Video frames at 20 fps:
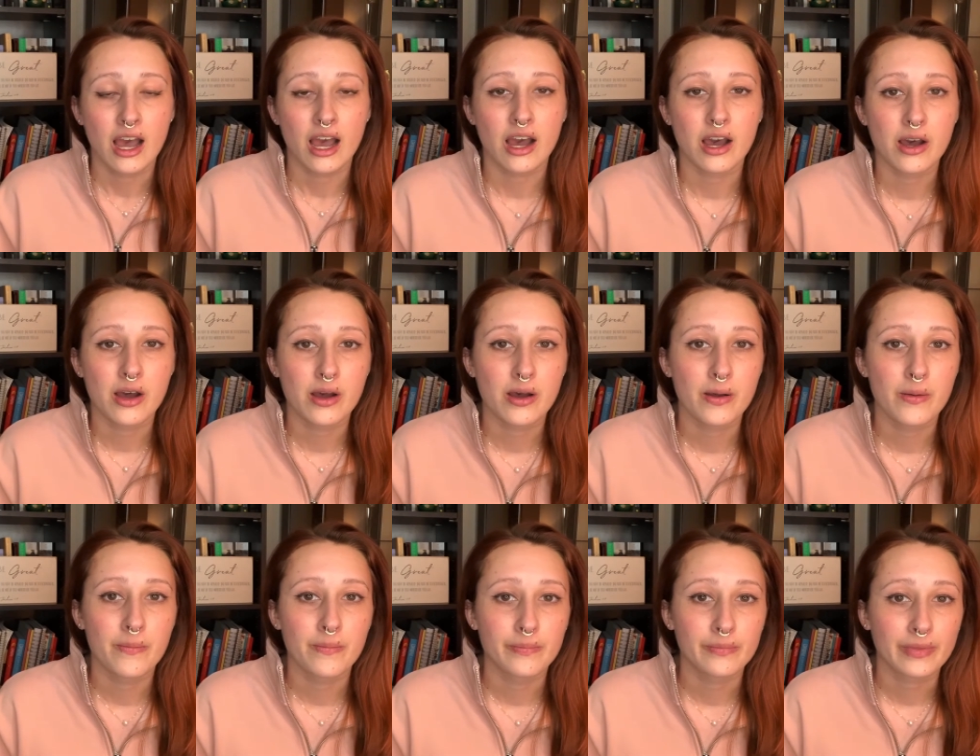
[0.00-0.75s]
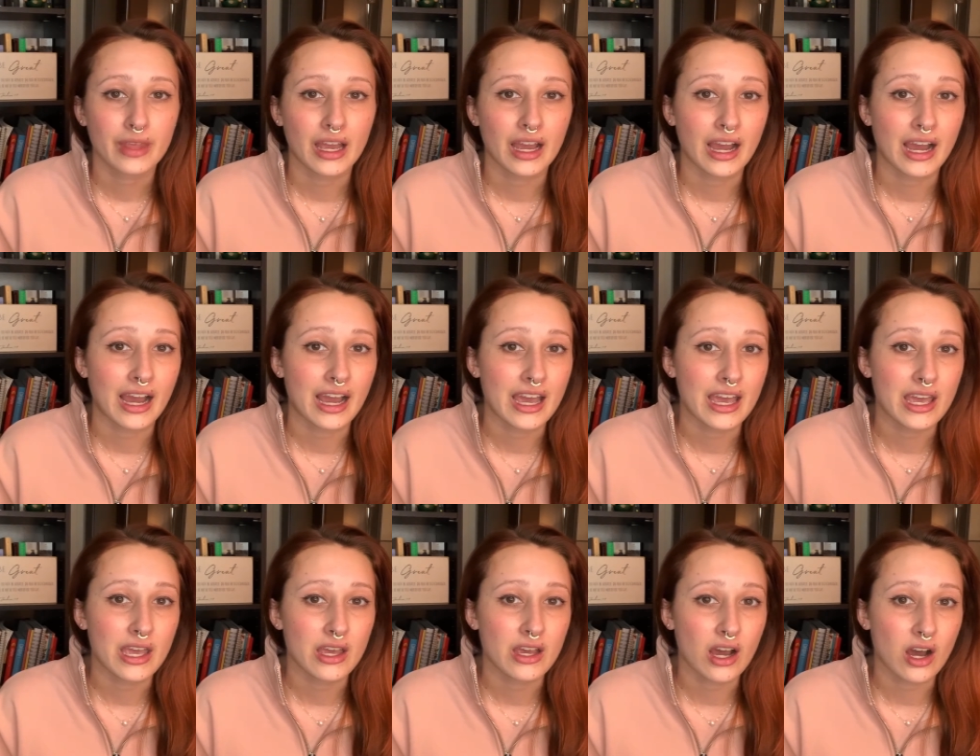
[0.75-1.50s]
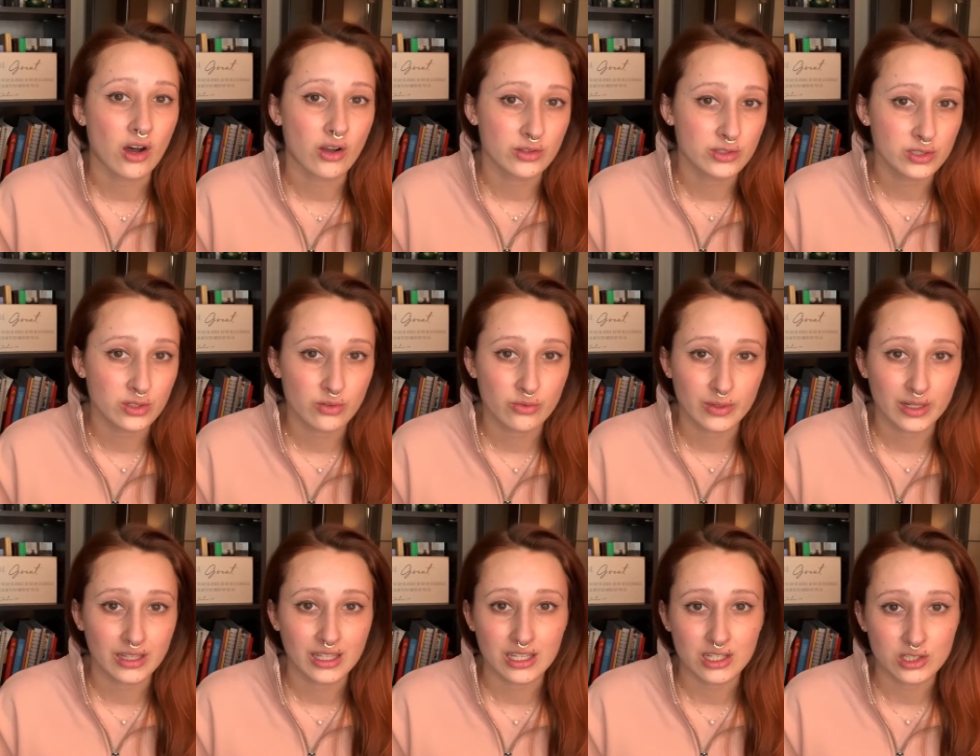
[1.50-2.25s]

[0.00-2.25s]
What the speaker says: I also really